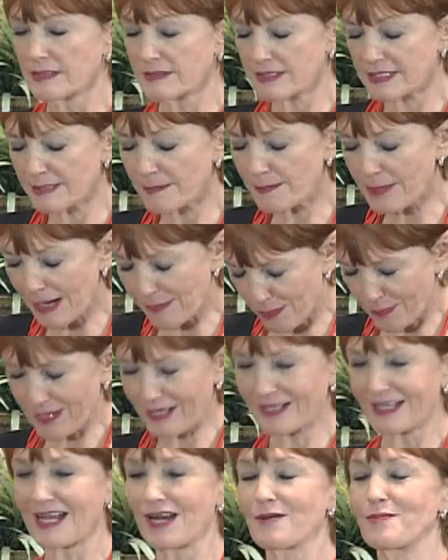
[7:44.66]

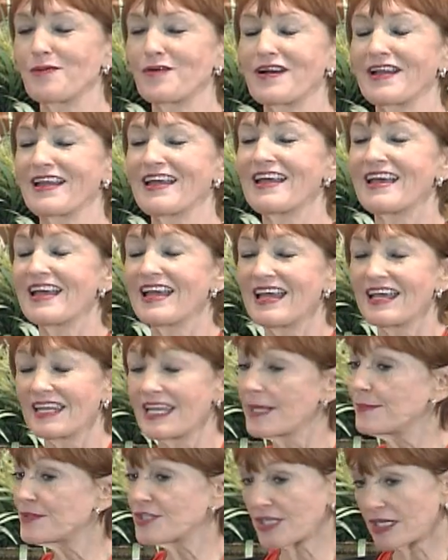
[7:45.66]
Zimbabwean cowboy
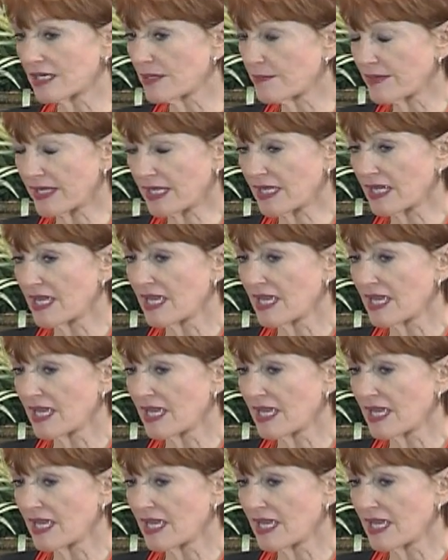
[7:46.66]
named Jeremy